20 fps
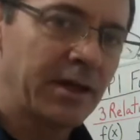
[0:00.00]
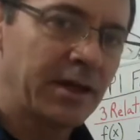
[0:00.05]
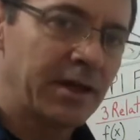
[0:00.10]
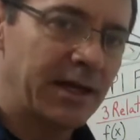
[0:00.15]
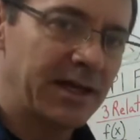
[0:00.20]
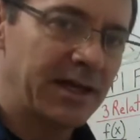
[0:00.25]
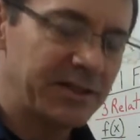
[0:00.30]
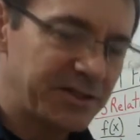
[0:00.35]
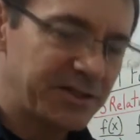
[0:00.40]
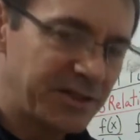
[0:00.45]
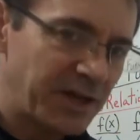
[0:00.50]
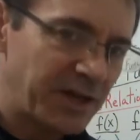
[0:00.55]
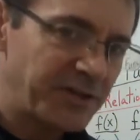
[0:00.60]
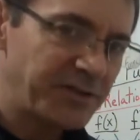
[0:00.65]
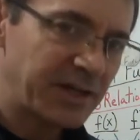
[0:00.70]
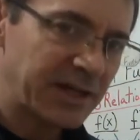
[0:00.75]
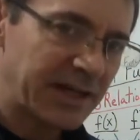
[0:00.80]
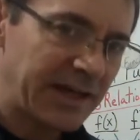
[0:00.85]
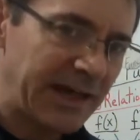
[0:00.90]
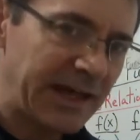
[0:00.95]
It does
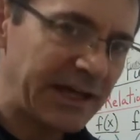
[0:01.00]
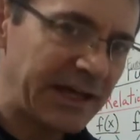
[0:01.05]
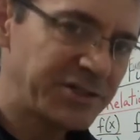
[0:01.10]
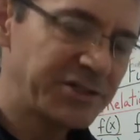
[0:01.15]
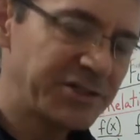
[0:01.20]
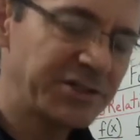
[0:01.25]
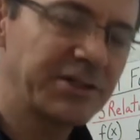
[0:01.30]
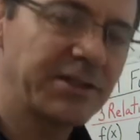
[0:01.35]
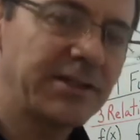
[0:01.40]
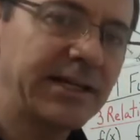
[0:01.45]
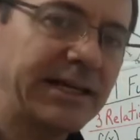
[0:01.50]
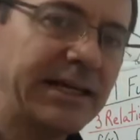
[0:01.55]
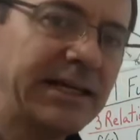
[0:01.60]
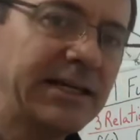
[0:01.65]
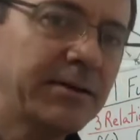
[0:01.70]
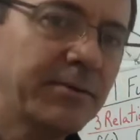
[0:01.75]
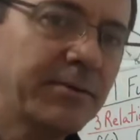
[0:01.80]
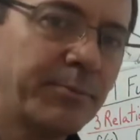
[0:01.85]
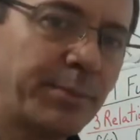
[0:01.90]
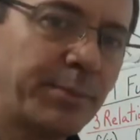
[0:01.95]

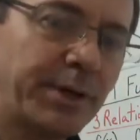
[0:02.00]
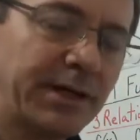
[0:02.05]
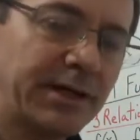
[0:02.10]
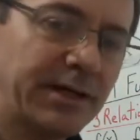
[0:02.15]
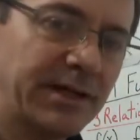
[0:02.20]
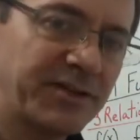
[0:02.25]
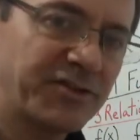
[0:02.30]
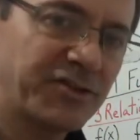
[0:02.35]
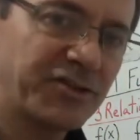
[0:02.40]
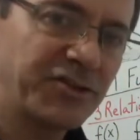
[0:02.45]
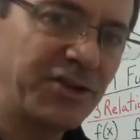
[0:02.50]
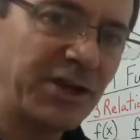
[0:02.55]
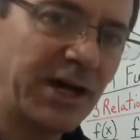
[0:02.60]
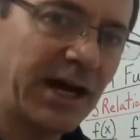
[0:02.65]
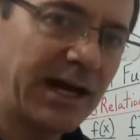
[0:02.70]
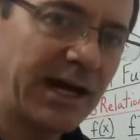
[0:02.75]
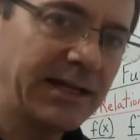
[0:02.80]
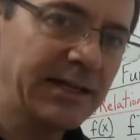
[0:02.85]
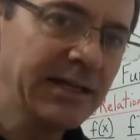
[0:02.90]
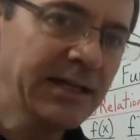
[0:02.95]
occasionally, but it's
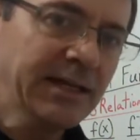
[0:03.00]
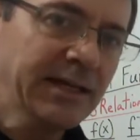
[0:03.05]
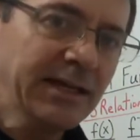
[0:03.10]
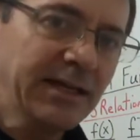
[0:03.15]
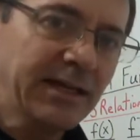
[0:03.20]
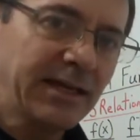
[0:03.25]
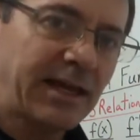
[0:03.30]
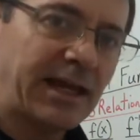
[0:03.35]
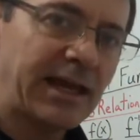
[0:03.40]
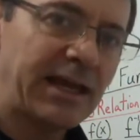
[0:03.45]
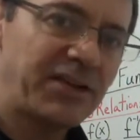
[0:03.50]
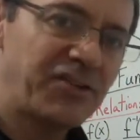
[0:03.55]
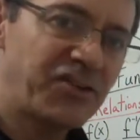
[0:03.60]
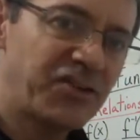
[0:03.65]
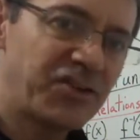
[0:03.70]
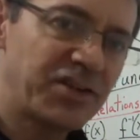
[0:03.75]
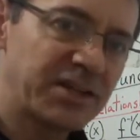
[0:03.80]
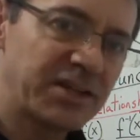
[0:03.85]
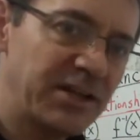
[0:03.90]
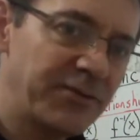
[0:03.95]
not a
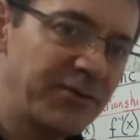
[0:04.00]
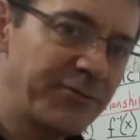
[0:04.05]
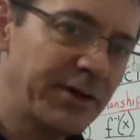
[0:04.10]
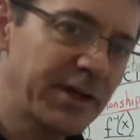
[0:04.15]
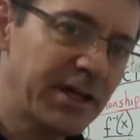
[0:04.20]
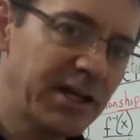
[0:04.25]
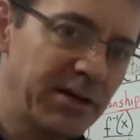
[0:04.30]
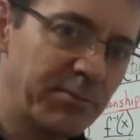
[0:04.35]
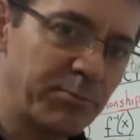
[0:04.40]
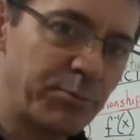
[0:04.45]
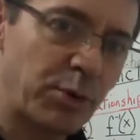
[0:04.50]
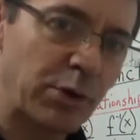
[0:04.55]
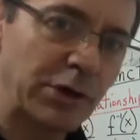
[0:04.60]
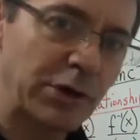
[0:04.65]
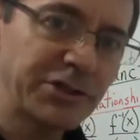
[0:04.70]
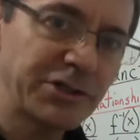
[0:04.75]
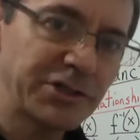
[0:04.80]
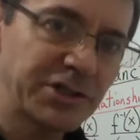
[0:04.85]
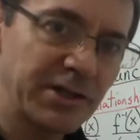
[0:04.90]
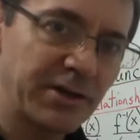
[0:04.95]
significant
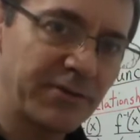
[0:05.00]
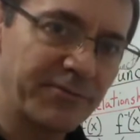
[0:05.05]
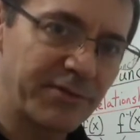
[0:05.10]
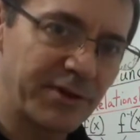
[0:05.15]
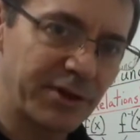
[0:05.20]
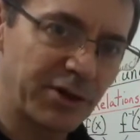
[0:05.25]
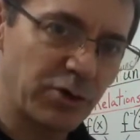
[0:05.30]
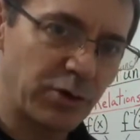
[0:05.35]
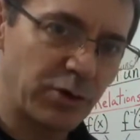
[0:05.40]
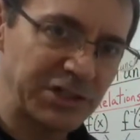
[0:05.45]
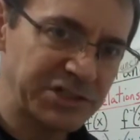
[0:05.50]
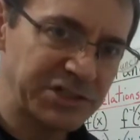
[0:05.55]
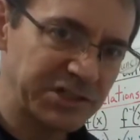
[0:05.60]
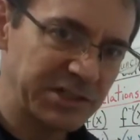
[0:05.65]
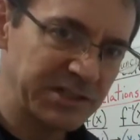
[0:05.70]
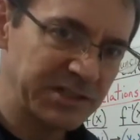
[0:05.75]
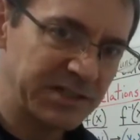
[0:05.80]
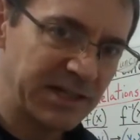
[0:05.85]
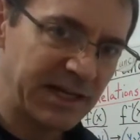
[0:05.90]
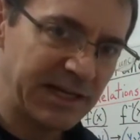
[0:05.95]
portion of their
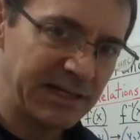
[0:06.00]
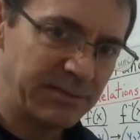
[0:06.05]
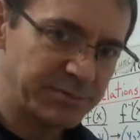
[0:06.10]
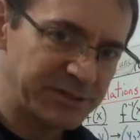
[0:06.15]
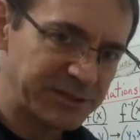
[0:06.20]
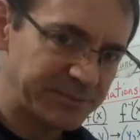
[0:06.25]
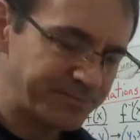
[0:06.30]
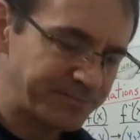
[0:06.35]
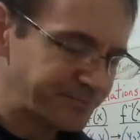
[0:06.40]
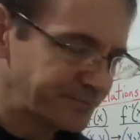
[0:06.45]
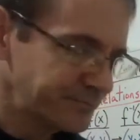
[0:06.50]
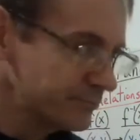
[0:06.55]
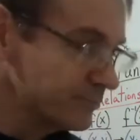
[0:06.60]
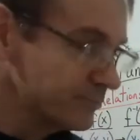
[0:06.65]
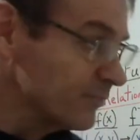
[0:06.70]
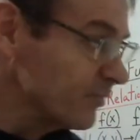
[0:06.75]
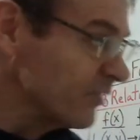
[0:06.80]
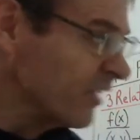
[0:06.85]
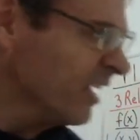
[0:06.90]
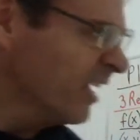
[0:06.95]
question types.
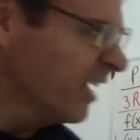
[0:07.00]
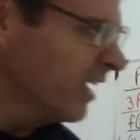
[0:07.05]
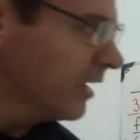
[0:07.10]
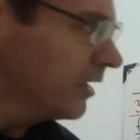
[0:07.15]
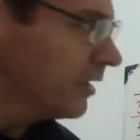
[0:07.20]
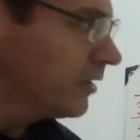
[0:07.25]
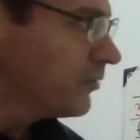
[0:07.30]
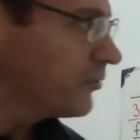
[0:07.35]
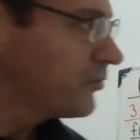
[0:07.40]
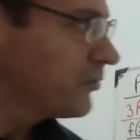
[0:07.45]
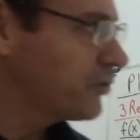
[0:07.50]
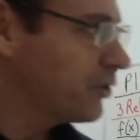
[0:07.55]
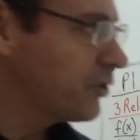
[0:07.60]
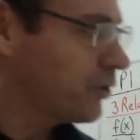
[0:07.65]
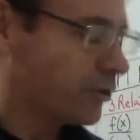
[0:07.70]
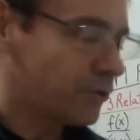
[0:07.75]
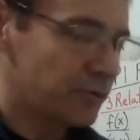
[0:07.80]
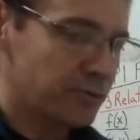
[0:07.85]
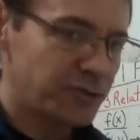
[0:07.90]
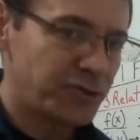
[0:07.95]

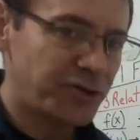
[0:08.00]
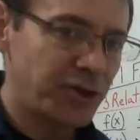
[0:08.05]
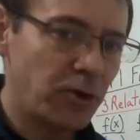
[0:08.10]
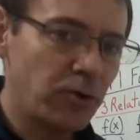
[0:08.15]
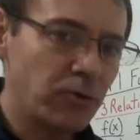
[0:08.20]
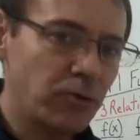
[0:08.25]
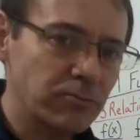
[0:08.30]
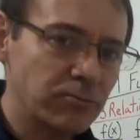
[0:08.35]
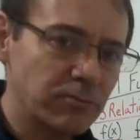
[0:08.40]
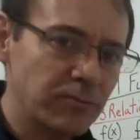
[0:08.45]
So don't